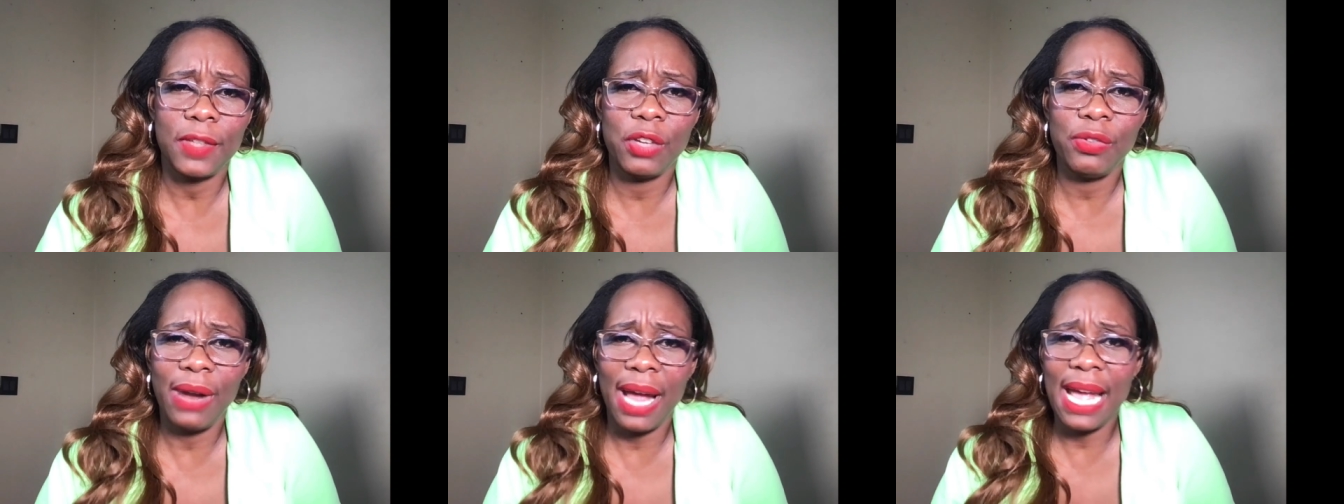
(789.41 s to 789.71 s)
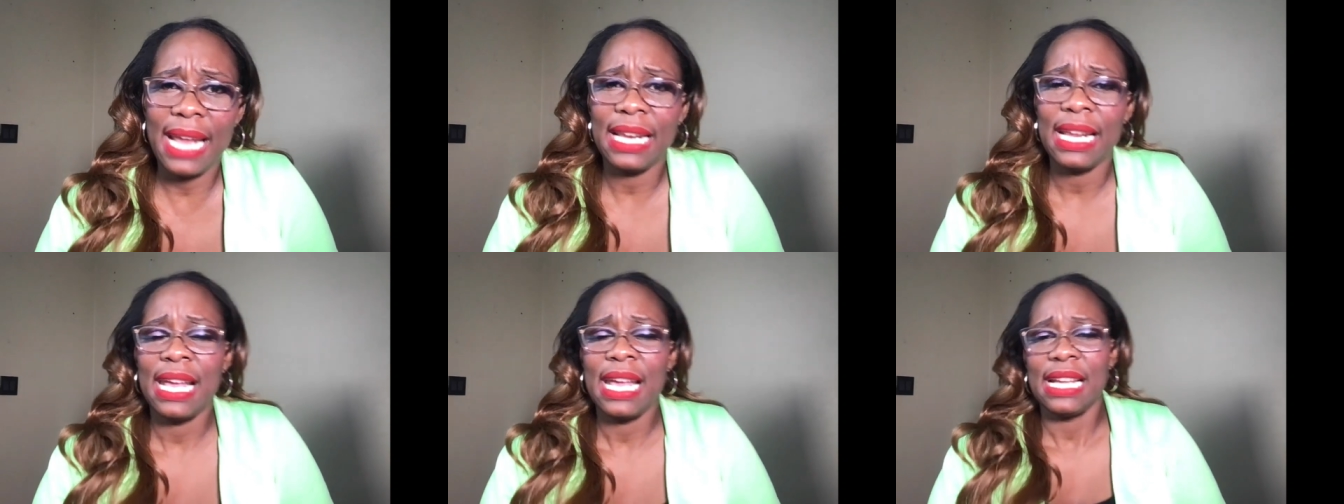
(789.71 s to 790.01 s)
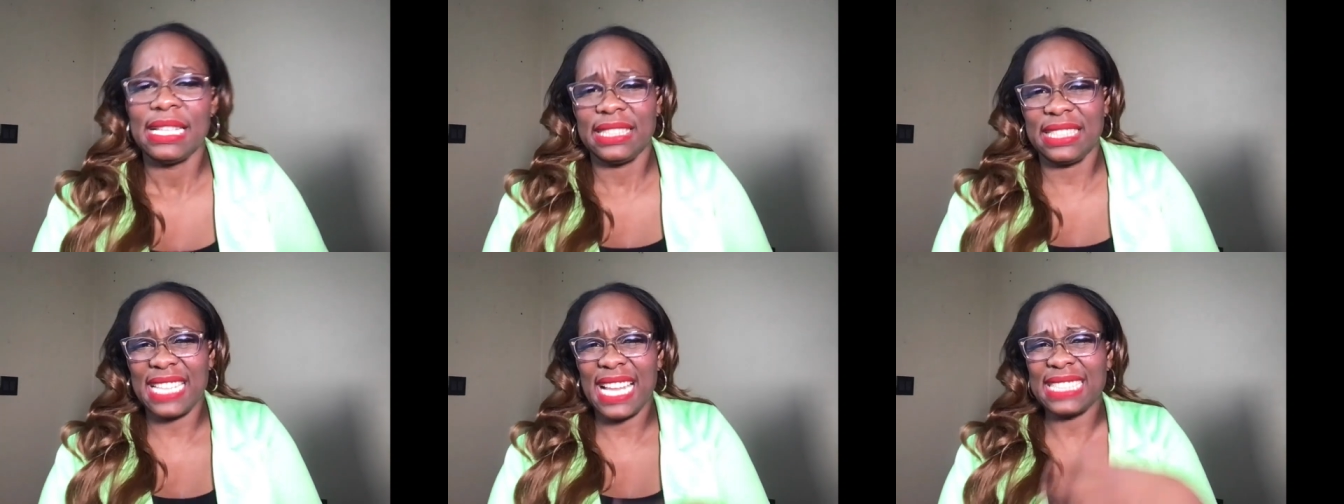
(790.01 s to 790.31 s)
Right?
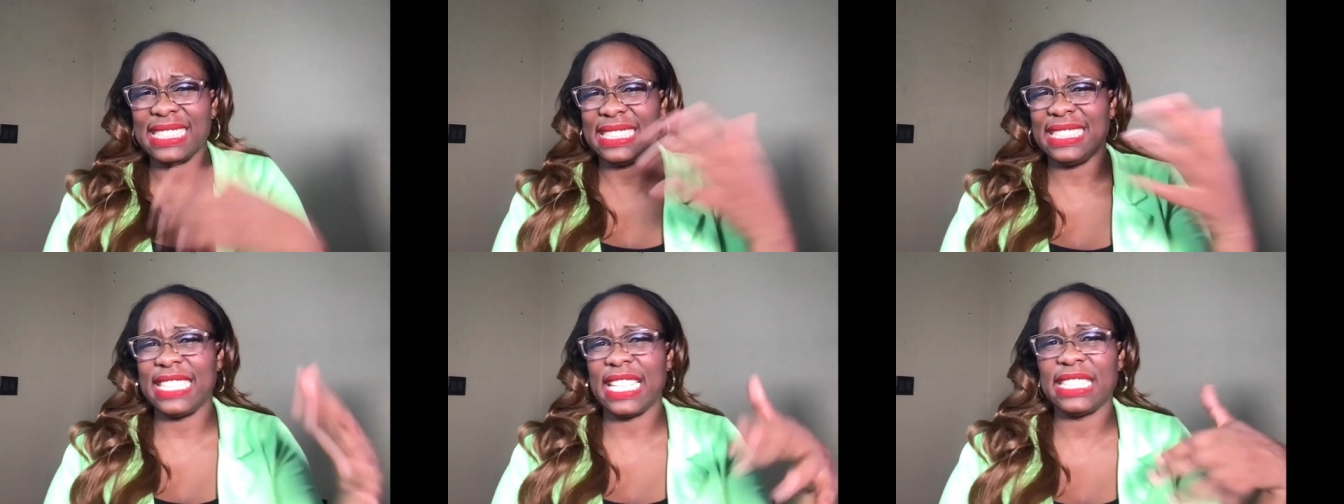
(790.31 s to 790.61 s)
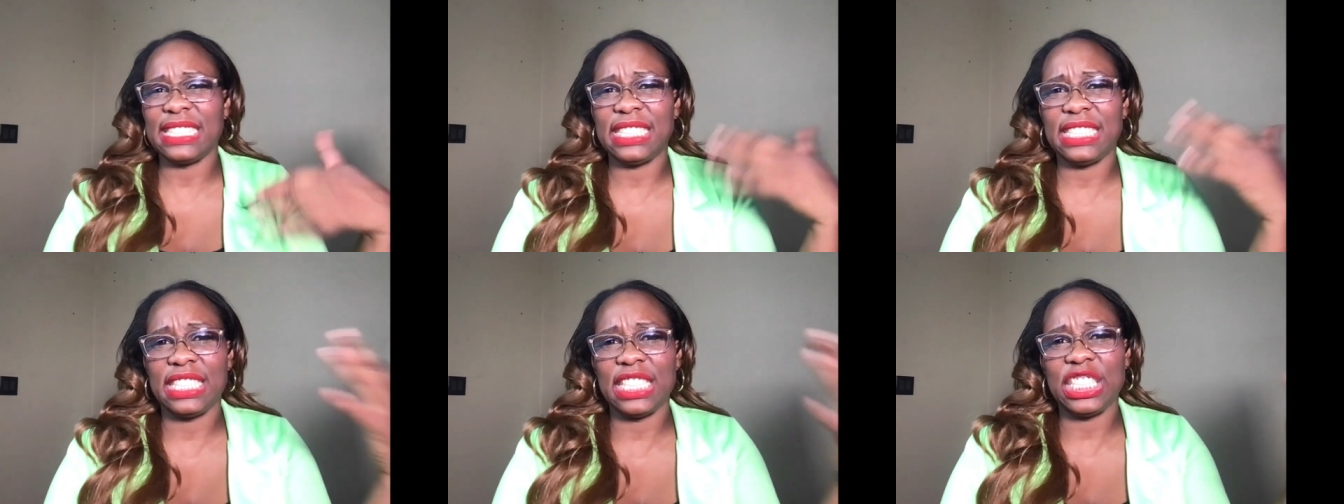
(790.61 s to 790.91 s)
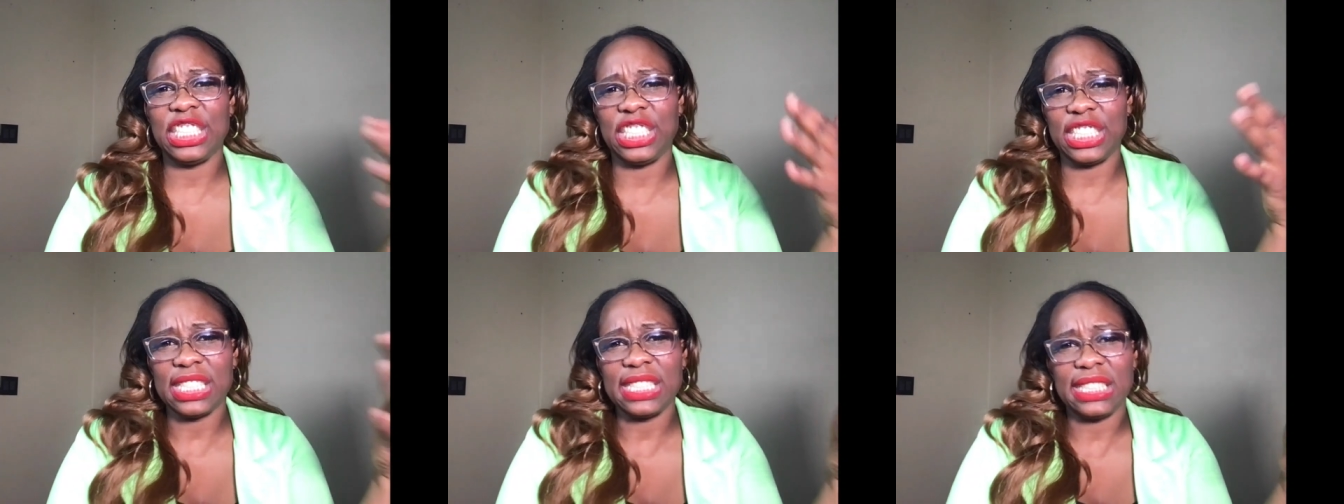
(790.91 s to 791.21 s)
So that's just
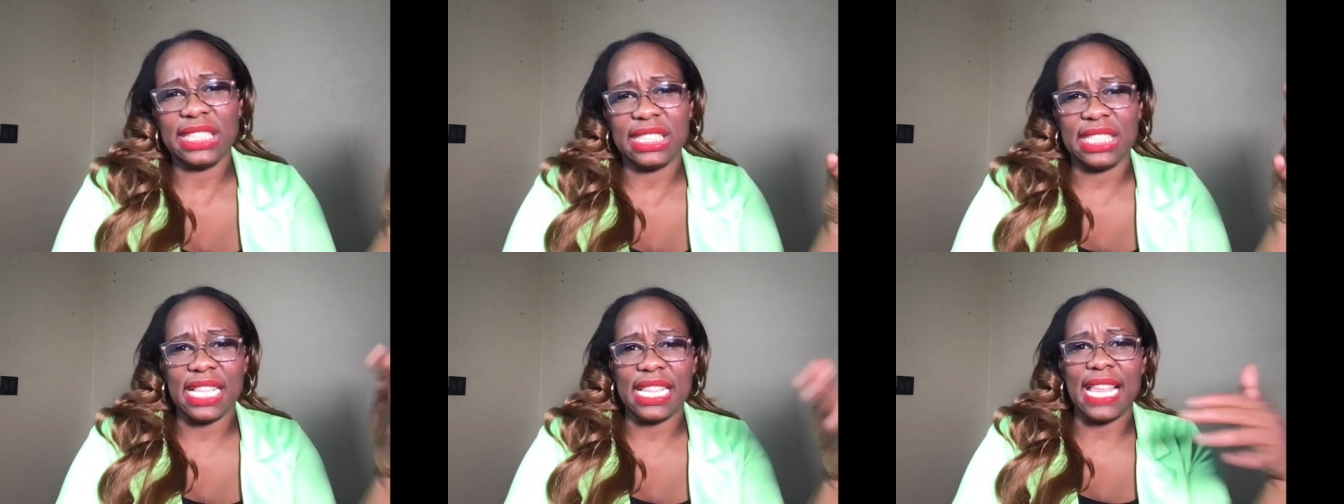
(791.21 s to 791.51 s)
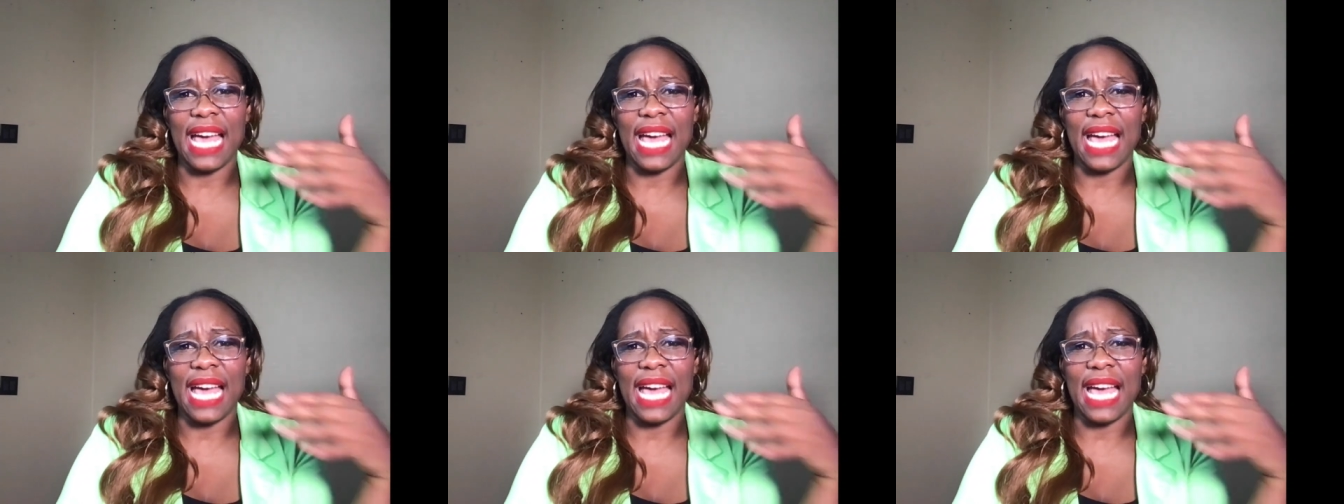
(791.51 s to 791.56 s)
the gist.